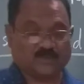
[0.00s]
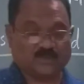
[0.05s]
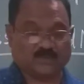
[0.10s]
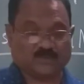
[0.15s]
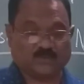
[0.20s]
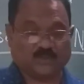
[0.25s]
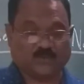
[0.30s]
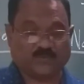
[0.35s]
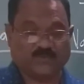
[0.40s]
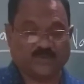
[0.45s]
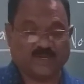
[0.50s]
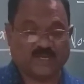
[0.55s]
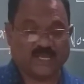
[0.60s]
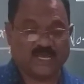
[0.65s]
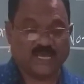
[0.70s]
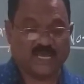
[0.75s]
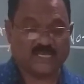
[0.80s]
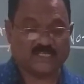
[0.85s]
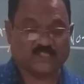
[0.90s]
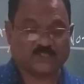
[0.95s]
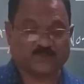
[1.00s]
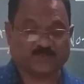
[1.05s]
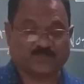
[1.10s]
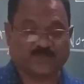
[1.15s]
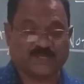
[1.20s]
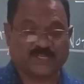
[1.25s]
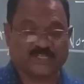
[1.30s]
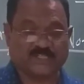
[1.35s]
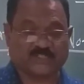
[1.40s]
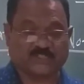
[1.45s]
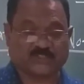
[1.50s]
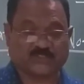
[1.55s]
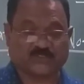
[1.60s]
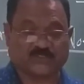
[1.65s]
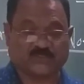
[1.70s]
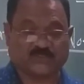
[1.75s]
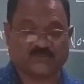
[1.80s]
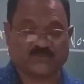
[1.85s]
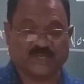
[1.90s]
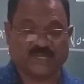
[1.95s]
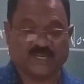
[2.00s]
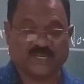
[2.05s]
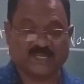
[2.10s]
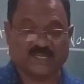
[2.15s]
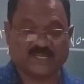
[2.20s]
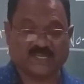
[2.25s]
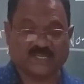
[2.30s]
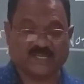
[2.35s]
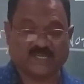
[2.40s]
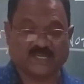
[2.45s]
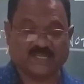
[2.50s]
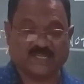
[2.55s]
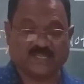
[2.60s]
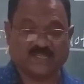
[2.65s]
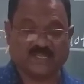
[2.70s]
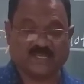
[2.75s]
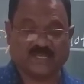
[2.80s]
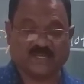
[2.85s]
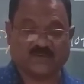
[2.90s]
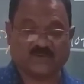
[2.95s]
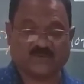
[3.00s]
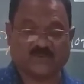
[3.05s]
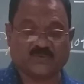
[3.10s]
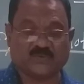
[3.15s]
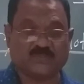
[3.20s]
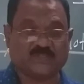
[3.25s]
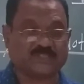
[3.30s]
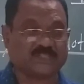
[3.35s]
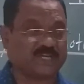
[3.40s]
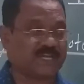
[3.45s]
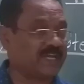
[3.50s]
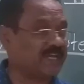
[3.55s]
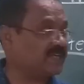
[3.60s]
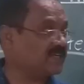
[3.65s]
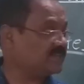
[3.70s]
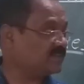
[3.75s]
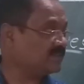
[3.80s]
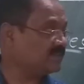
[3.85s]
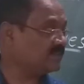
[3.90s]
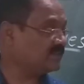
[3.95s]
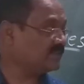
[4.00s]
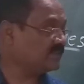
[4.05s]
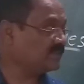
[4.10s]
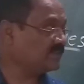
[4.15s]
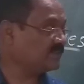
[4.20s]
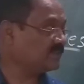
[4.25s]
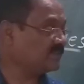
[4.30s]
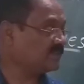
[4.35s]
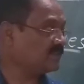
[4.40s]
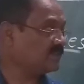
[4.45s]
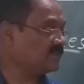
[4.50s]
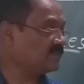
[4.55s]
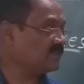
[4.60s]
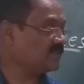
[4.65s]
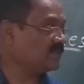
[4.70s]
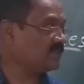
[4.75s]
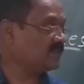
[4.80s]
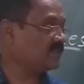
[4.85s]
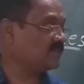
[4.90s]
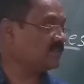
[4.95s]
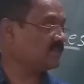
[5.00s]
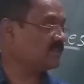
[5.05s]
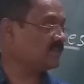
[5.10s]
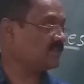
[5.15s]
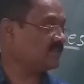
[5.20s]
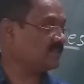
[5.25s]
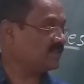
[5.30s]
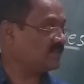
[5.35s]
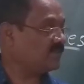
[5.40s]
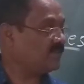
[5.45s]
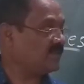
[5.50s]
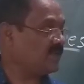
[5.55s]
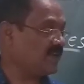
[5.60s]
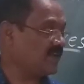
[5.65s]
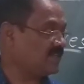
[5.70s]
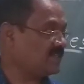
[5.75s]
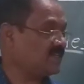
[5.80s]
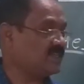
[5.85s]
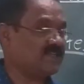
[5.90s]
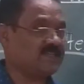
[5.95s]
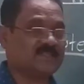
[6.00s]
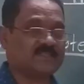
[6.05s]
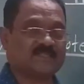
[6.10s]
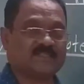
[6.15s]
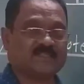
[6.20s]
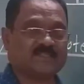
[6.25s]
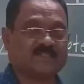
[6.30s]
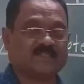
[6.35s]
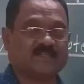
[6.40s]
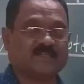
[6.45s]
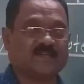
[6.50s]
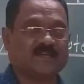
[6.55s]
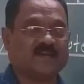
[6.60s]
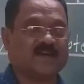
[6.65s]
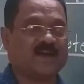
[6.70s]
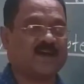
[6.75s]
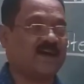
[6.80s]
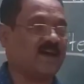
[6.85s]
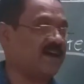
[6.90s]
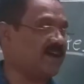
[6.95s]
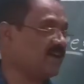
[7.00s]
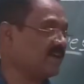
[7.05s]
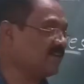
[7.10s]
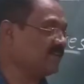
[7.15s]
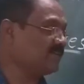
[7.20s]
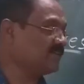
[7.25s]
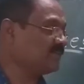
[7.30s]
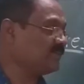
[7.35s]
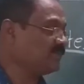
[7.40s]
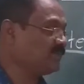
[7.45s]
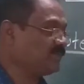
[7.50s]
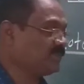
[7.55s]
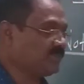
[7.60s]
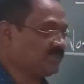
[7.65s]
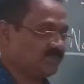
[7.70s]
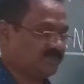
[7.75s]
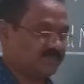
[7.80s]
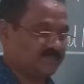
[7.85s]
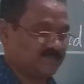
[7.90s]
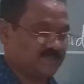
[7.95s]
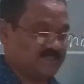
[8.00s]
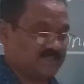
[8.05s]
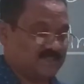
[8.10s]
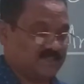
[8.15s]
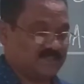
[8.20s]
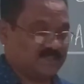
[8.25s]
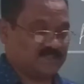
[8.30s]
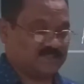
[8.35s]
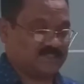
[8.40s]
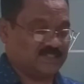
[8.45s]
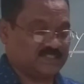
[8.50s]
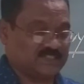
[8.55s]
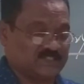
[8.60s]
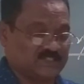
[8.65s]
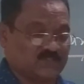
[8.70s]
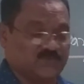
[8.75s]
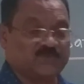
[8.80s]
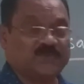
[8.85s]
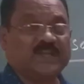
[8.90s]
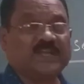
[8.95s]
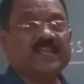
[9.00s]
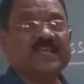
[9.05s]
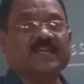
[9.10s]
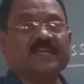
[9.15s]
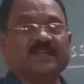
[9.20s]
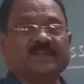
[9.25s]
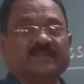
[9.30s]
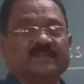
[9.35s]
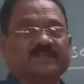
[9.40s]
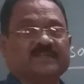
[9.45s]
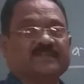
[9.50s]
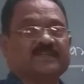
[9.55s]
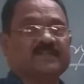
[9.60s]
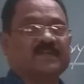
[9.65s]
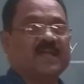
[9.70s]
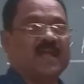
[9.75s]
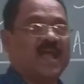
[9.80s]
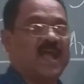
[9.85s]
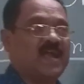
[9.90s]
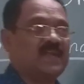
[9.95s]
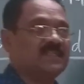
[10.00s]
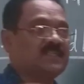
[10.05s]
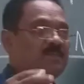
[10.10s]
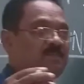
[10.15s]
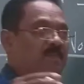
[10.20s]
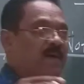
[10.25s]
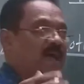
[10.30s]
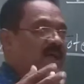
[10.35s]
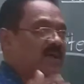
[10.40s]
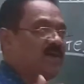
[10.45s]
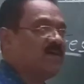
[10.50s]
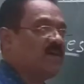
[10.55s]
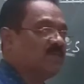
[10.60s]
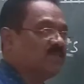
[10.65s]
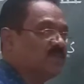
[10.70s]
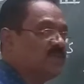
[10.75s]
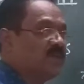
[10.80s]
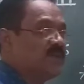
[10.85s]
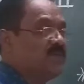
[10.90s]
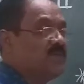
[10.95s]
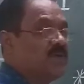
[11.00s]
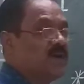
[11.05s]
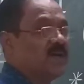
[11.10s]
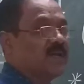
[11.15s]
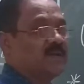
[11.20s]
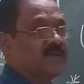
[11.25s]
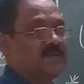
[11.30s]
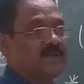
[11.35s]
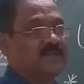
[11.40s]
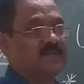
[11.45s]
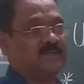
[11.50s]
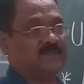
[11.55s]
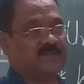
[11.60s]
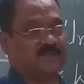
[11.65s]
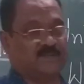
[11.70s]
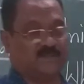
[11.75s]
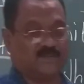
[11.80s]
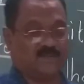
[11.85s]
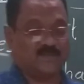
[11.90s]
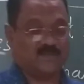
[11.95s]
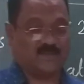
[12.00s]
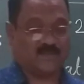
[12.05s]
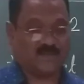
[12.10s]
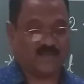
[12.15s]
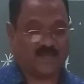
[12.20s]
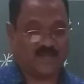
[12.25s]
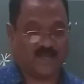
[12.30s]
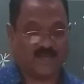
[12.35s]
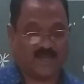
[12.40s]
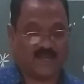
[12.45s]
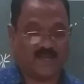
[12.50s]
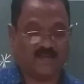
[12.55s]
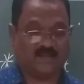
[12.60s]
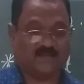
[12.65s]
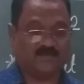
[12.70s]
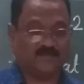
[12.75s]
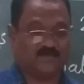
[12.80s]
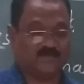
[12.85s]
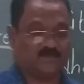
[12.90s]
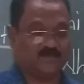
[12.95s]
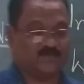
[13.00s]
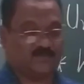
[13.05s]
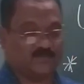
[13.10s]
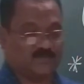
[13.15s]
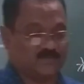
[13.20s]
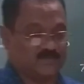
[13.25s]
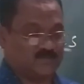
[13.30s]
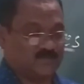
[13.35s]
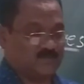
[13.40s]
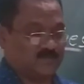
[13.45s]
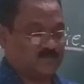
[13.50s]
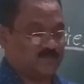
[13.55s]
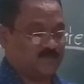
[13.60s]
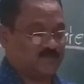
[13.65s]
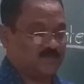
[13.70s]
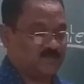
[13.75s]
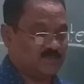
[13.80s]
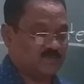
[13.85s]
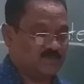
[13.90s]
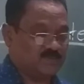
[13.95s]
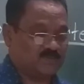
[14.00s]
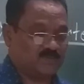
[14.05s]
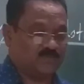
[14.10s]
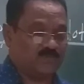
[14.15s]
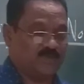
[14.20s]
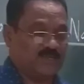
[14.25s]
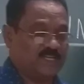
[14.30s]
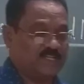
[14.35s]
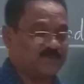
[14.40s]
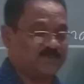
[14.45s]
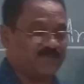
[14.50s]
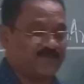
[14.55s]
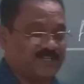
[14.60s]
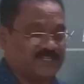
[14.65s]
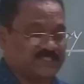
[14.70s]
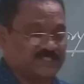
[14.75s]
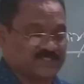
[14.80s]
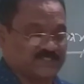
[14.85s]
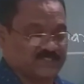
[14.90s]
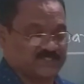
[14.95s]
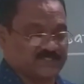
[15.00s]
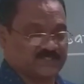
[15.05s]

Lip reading: the village priests dwell in their cool shade. The villagers are just dwelling at the bank of the river, and villagers,